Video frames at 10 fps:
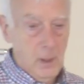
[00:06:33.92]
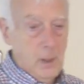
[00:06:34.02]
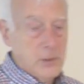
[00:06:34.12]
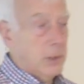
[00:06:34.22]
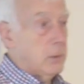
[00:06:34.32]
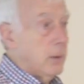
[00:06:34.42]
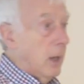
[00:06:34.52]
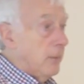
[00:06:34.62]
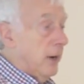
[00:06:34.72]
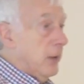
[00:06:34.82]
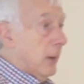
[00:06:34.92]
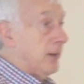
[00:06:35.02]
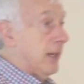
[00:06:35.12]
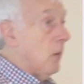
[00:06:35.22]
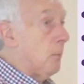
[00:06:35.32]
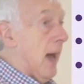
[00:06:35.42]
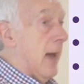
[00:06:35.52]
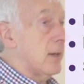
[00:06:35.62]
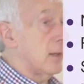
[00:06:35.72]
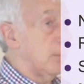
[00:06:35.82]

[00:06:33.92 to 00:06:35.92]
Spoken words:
So I'm trying to have to go back to the